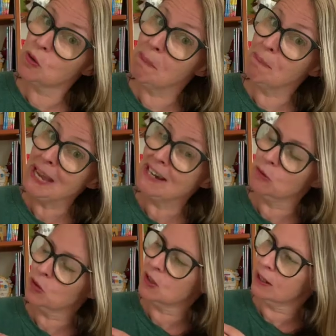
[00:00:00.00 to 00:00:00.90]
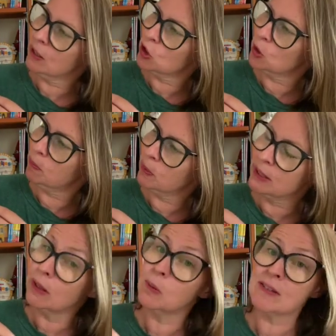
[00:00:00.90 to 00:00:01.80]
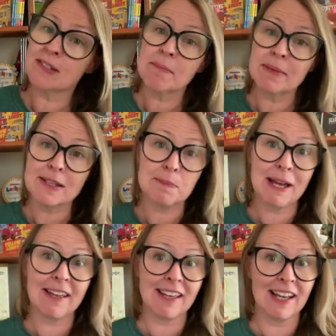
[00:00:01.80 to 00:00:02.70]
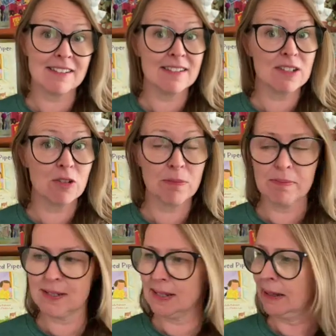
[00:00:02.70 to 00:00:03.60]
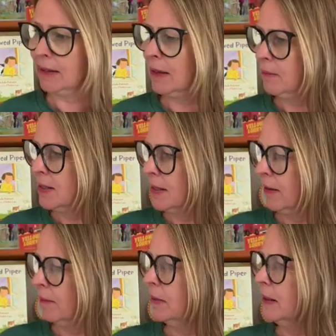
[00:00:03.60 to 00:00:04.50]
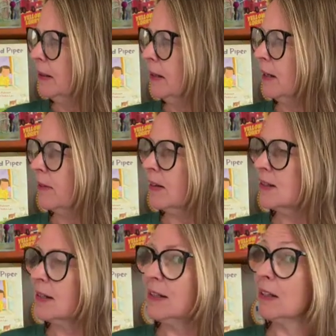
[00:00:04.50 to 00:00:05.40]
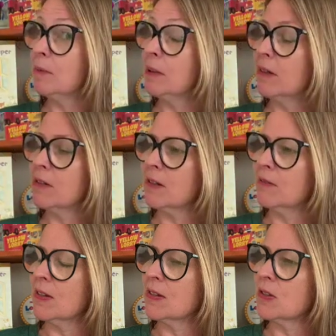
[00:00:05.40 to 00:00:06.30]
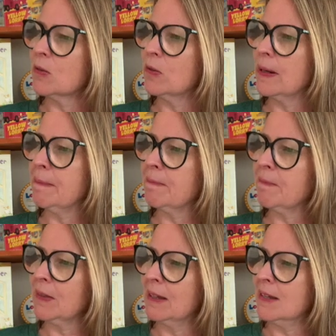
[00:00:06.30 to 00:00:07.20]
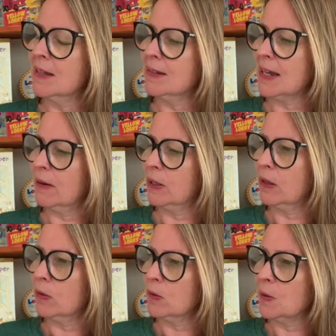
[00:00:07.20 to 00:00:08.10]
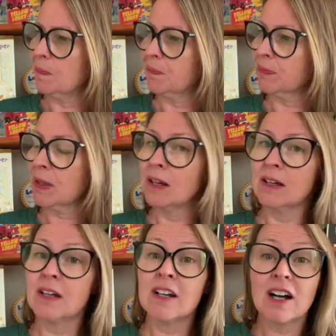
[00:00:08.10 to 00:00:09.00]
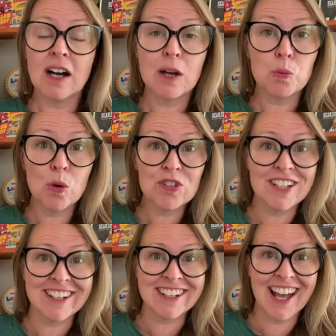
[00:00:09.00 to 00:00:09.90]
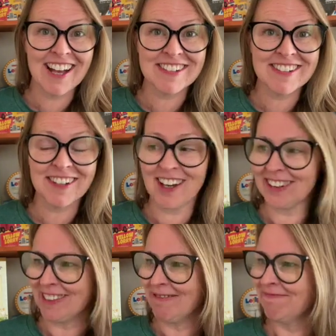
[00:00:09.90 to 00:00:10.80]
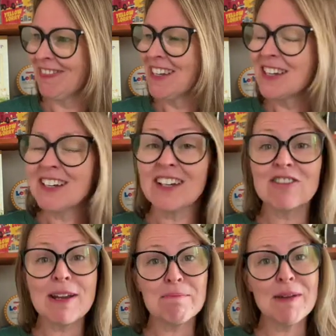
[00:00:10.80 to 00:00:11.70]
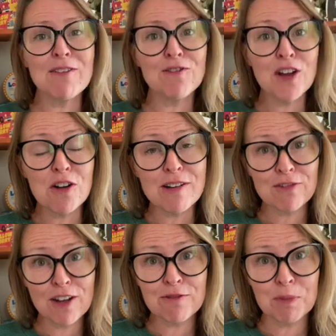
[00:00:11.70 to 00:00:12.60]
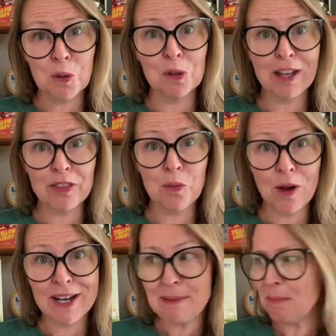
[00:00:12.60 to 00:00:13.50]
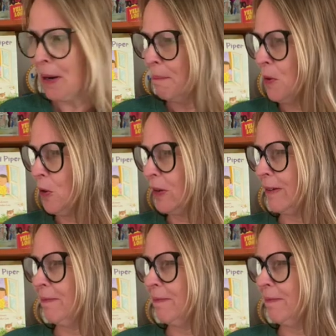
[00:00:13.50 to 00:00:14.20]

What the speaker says: bin, or stuck in a shop window when somebody's pet cat has gone missing and they're missing them. And that's a little part of this story. Here's how it goes. I wanted a cat to cuddle, a great big furry fluff ball like the one in my book.